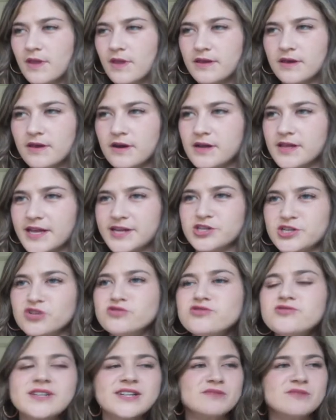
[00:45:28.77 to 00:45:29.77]
Y'all, I don't
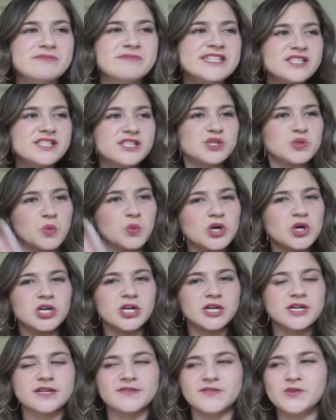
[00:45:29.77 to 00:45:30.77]
know how to make this
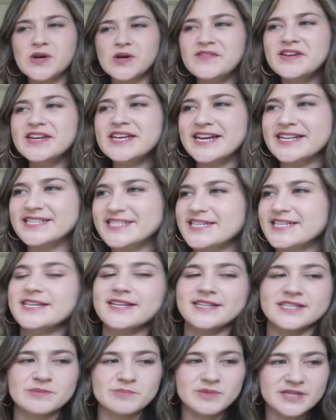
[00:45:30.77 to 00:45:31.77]
work. If you have any
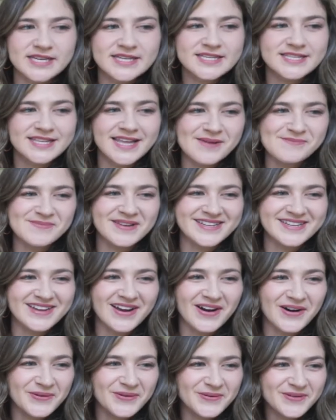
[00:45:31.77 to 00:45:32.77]
ideas, please let me
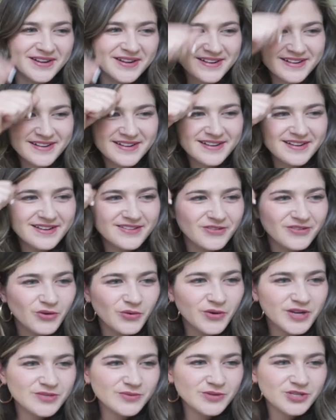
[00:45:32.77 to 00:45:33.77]
know. The
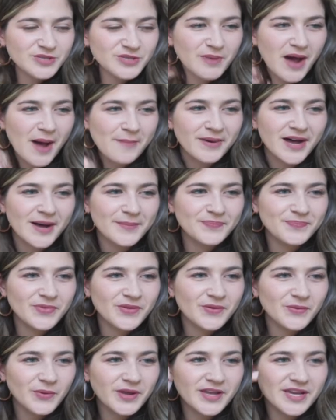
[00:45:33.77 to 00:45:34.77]
quiz will just pop up.
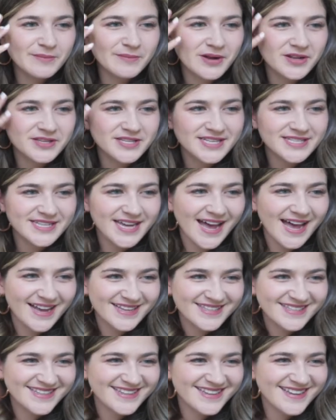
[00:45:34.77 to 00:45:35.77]
We can
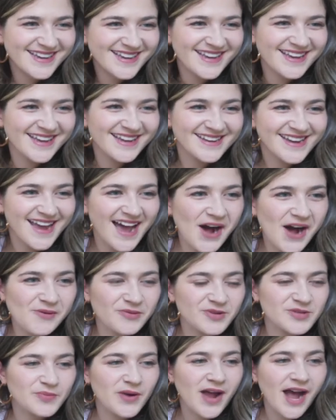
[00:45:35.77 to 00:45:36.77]
multitask. And now it
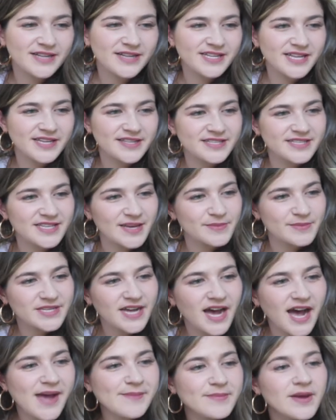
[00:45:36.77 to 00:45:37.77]
was practically at the same
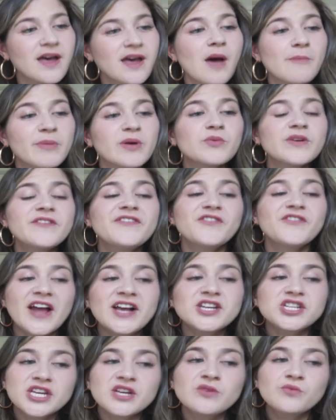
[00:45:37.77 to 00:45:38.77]
time. But
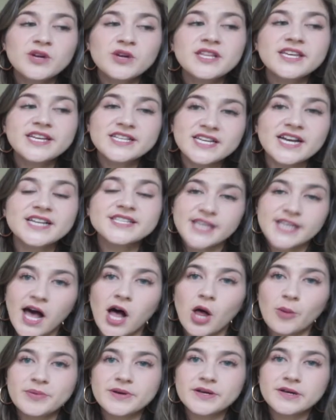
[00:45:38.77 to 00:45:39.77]
refreshing really does
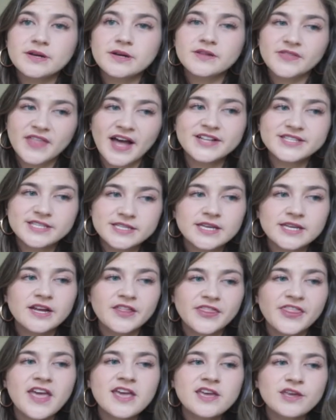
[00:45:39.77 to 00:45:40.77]
help. That's,
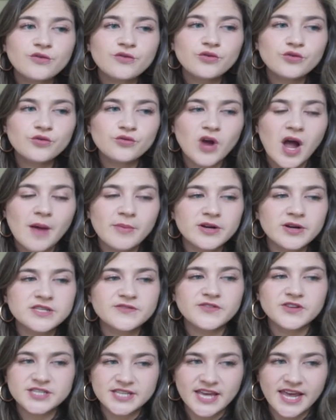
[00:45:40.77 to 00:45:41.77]
thank you, Luke Roberts,
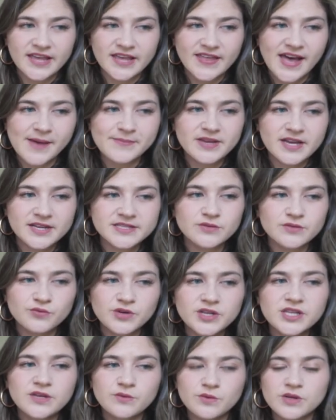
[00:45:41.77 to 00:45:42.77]
for saying that, because it
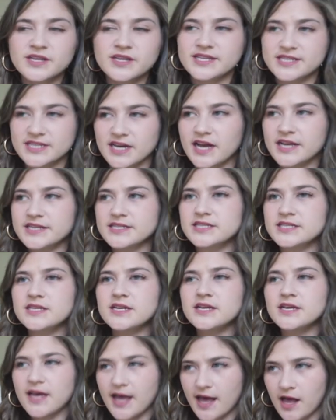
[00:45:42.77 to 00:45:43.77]
really, really does
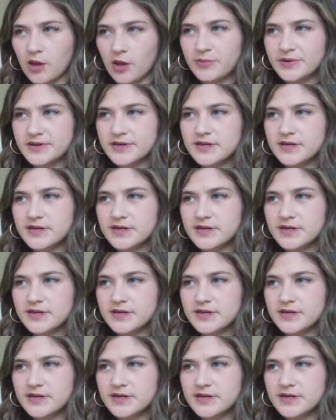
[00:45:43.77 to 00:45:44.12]
help.